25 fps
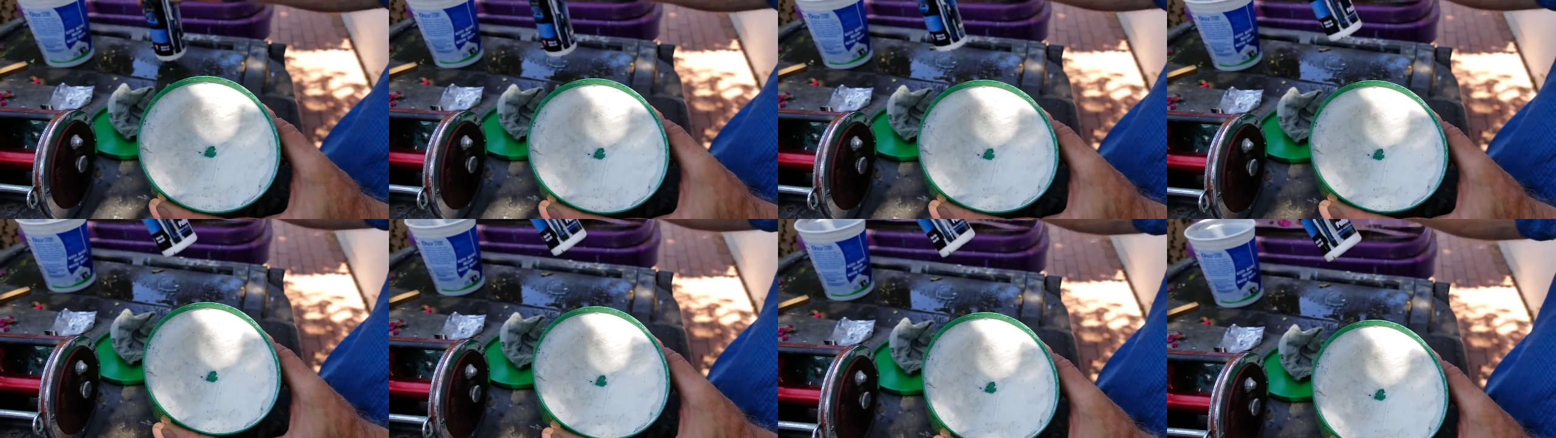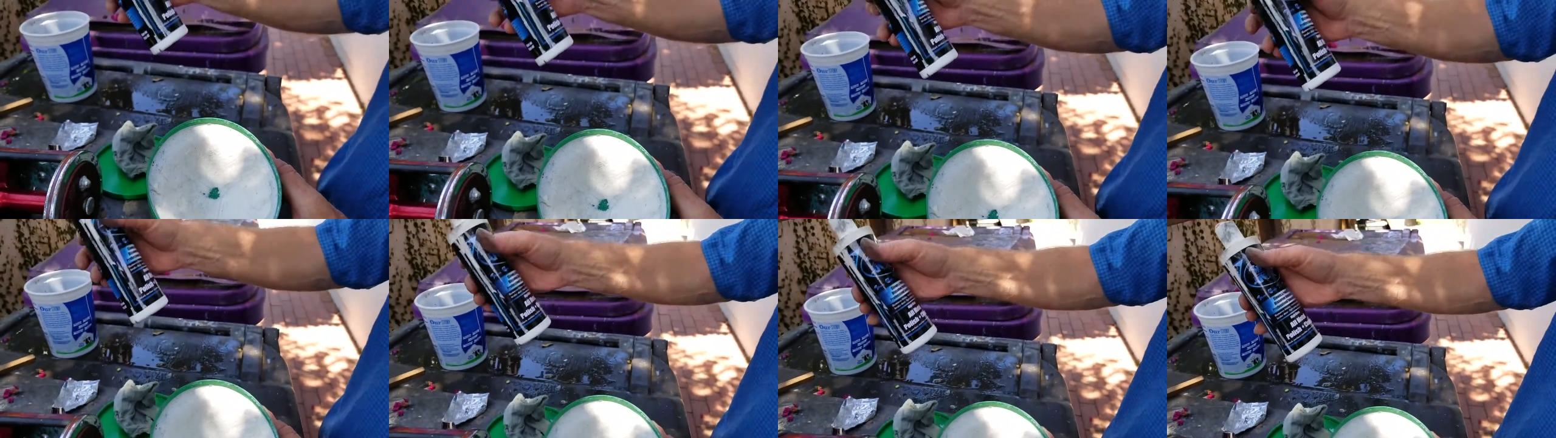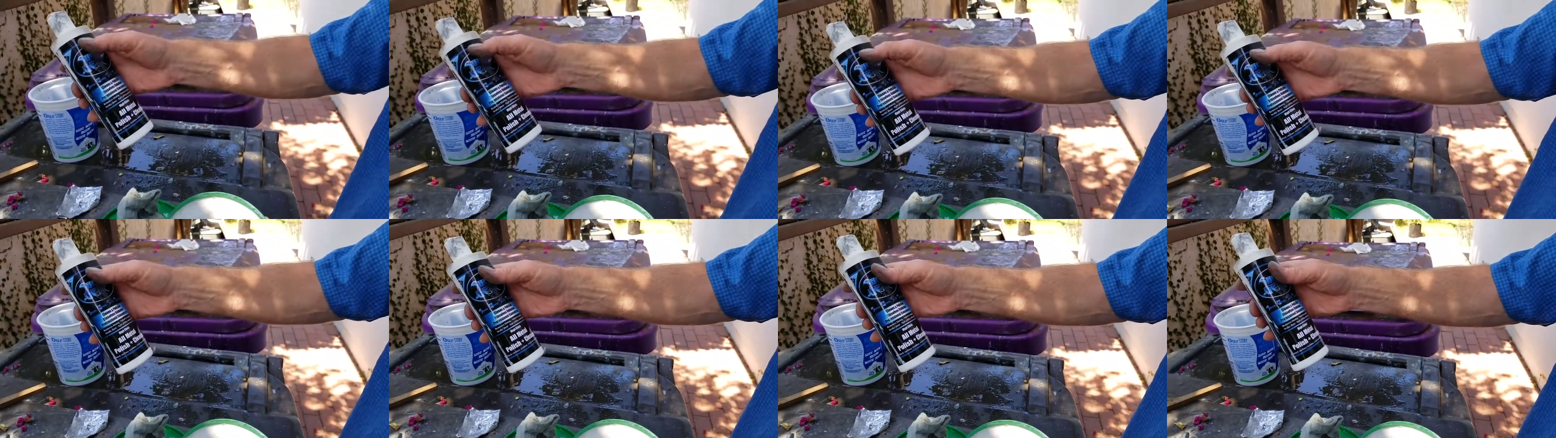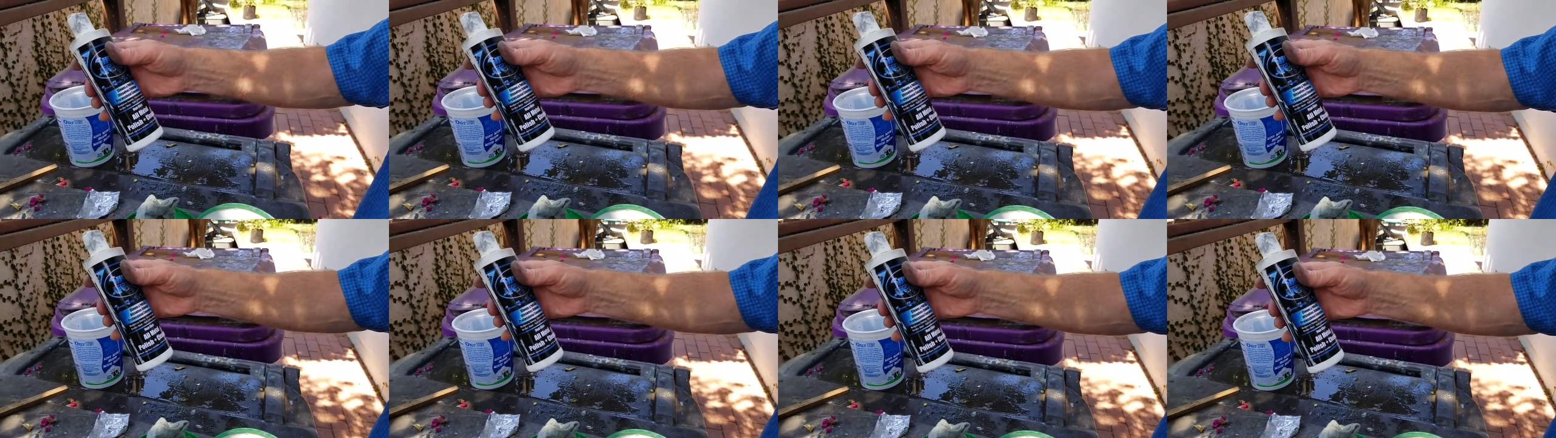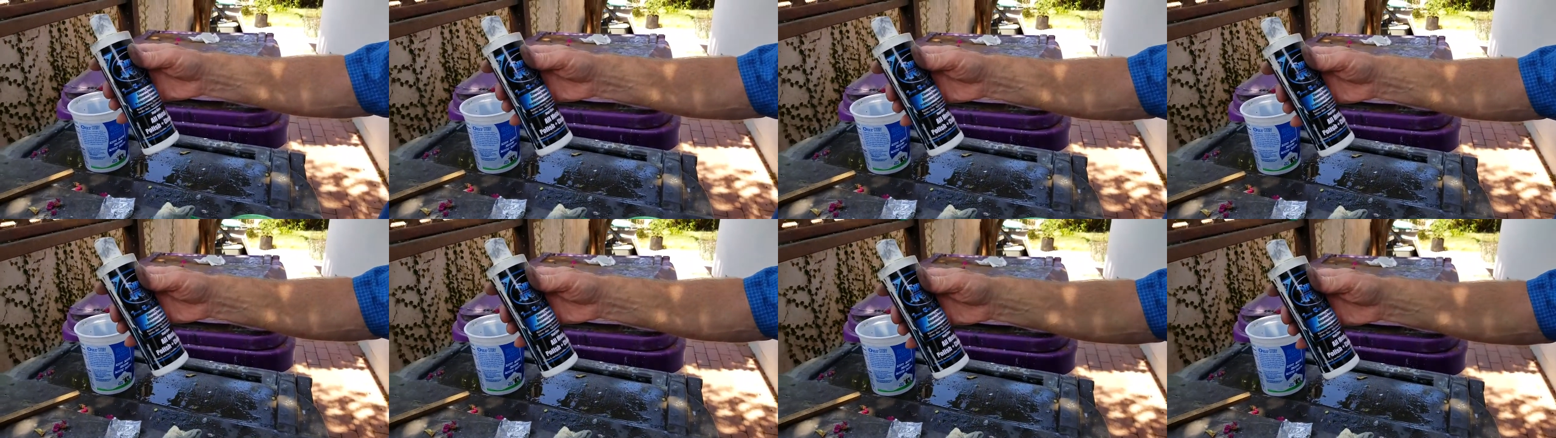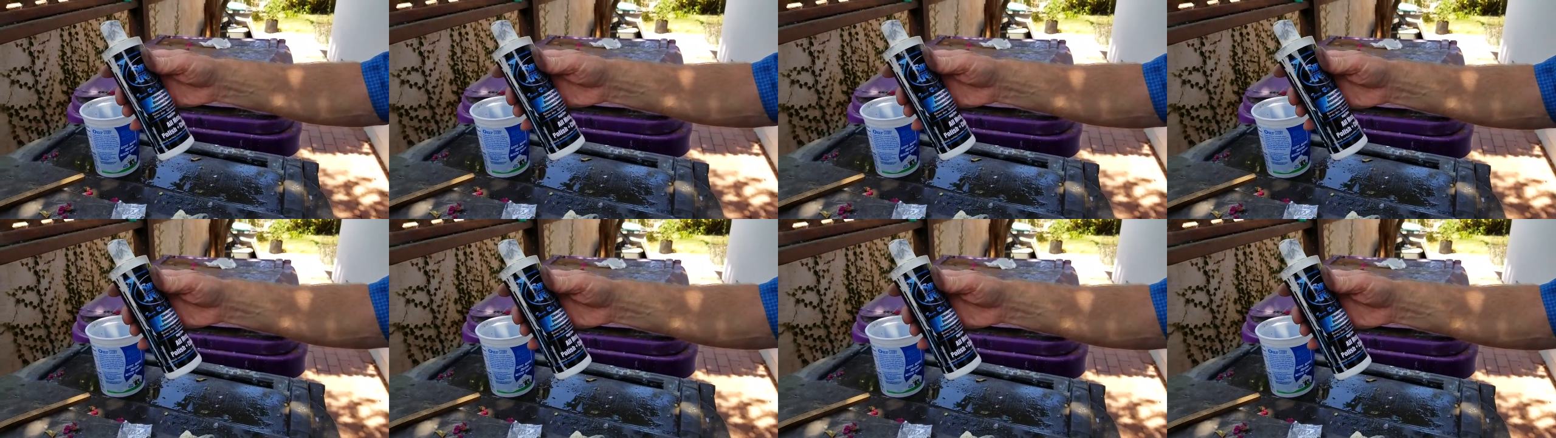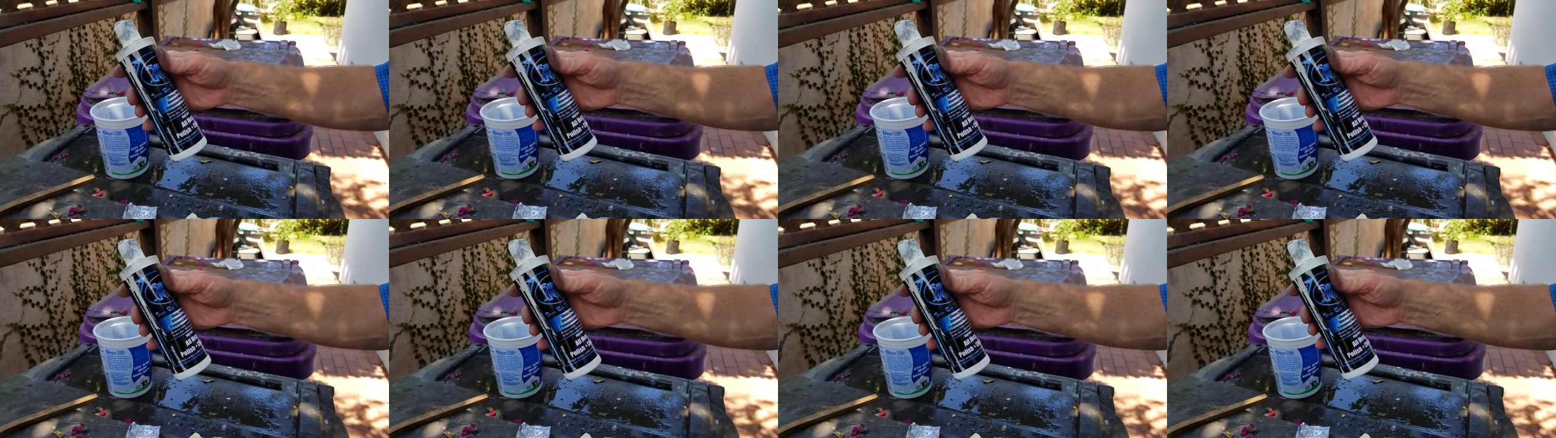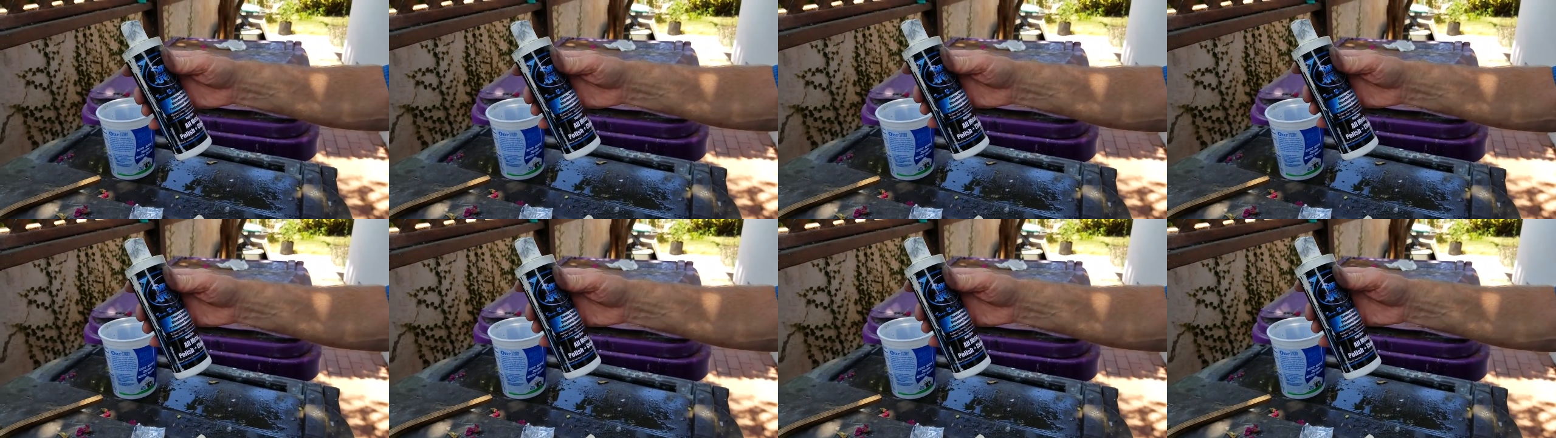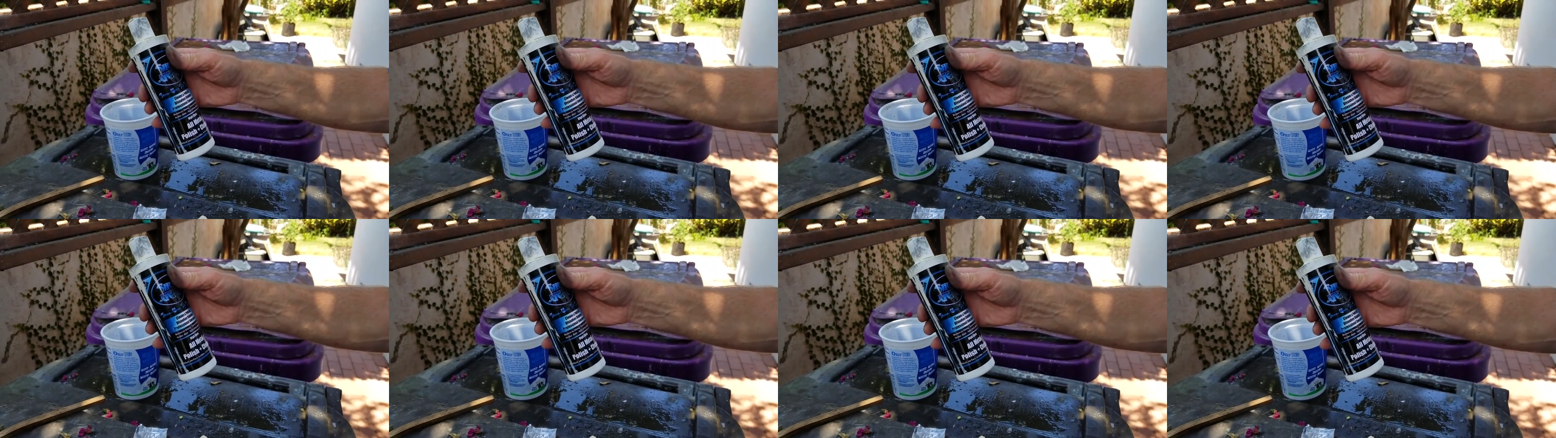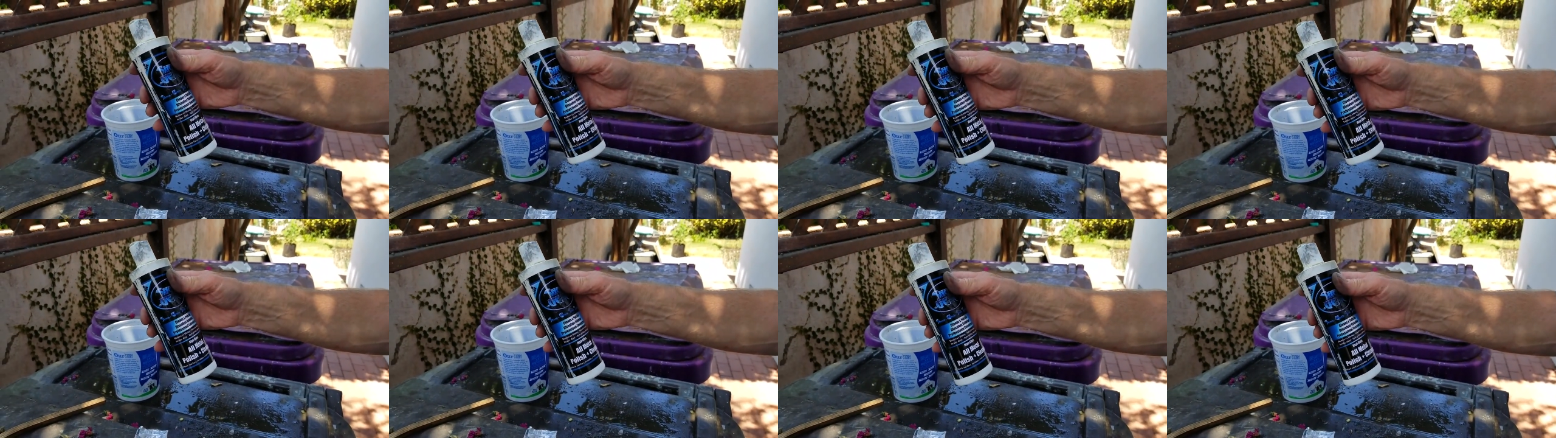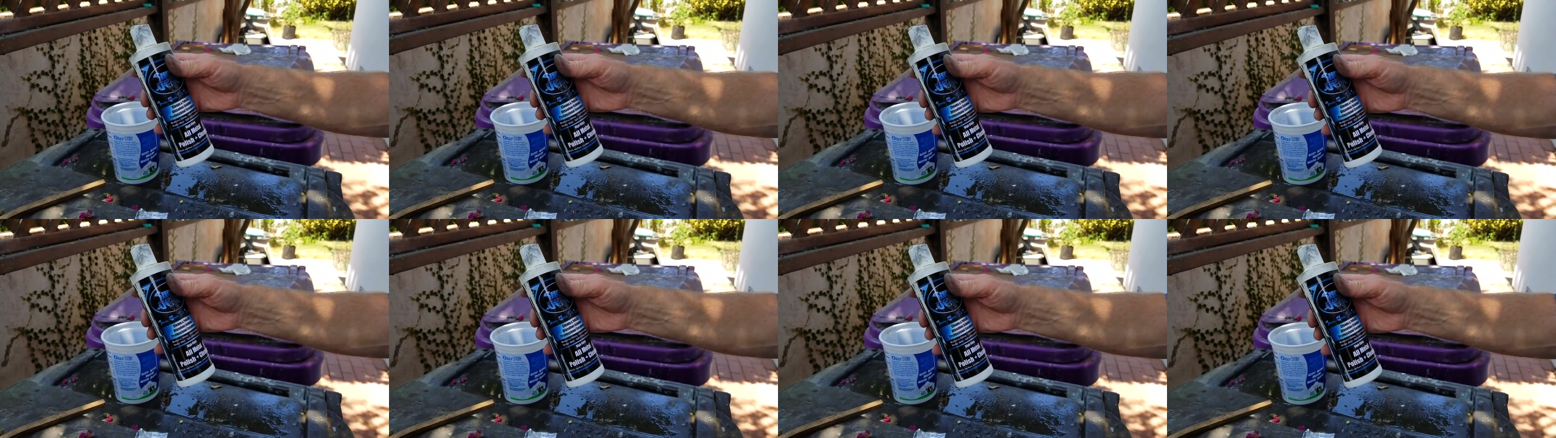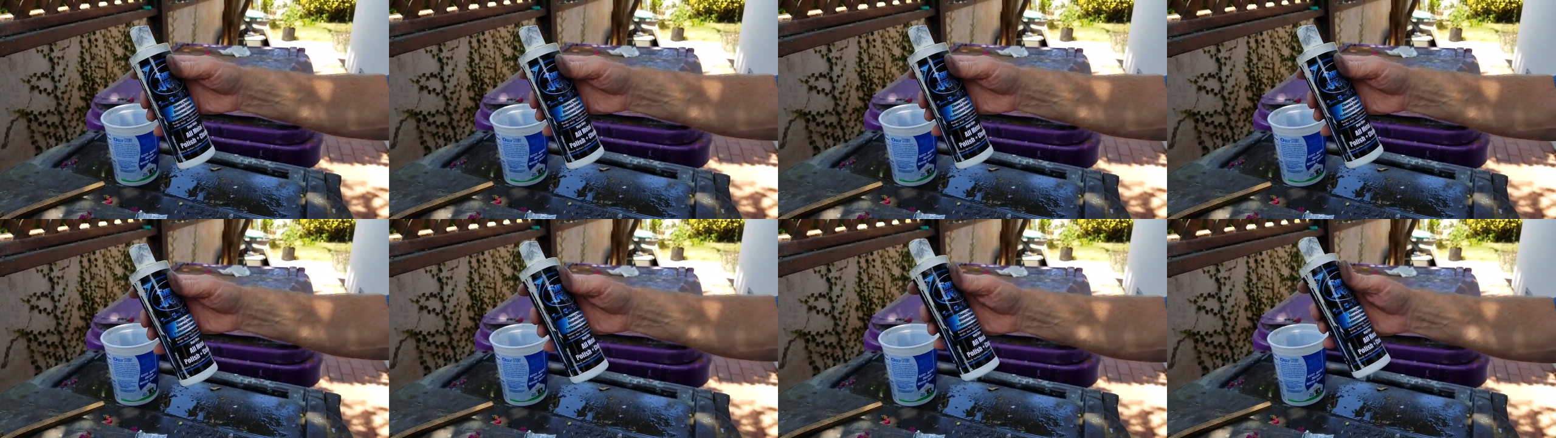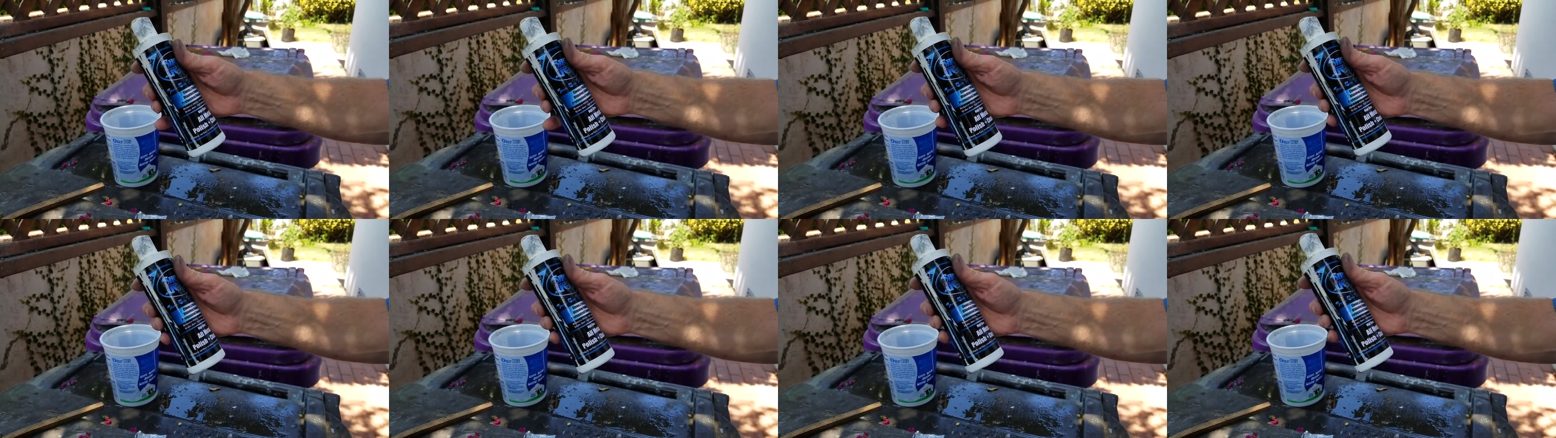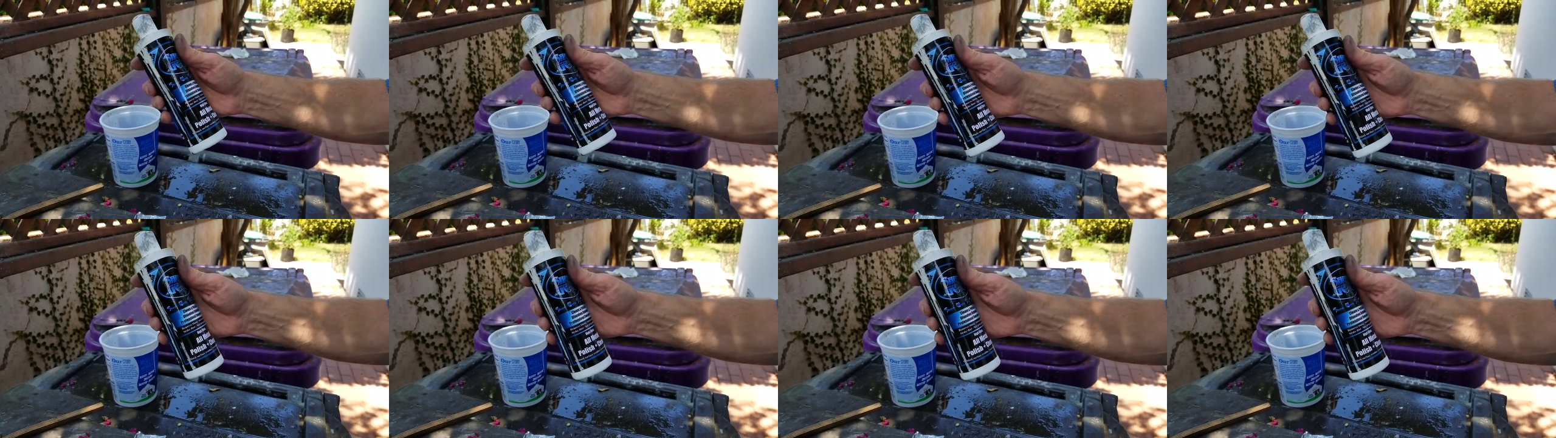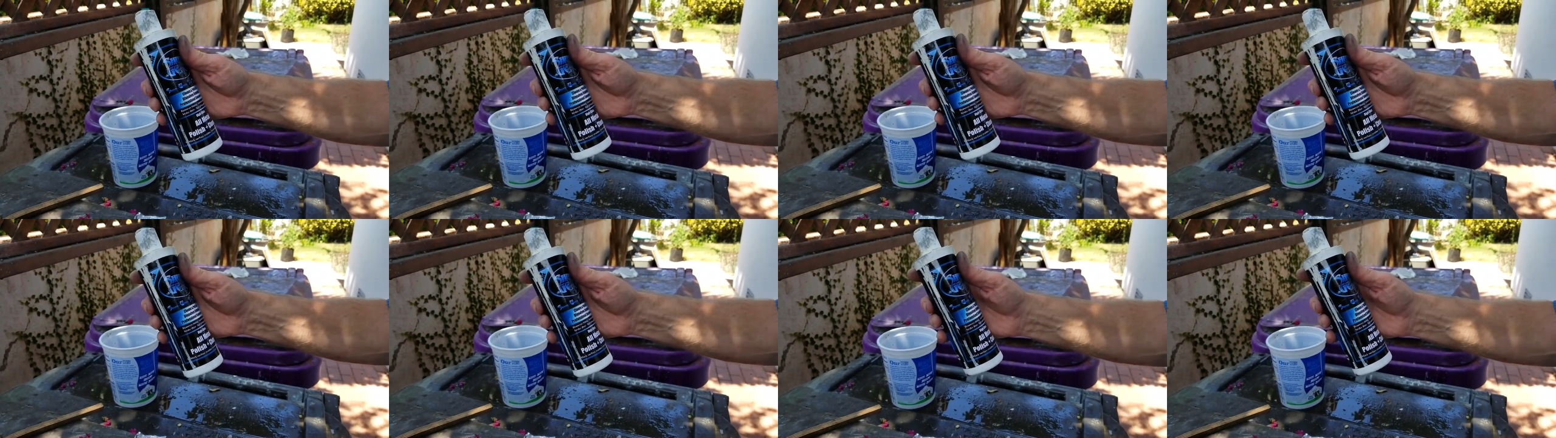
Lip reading: No face is visible, so there are no lips to read.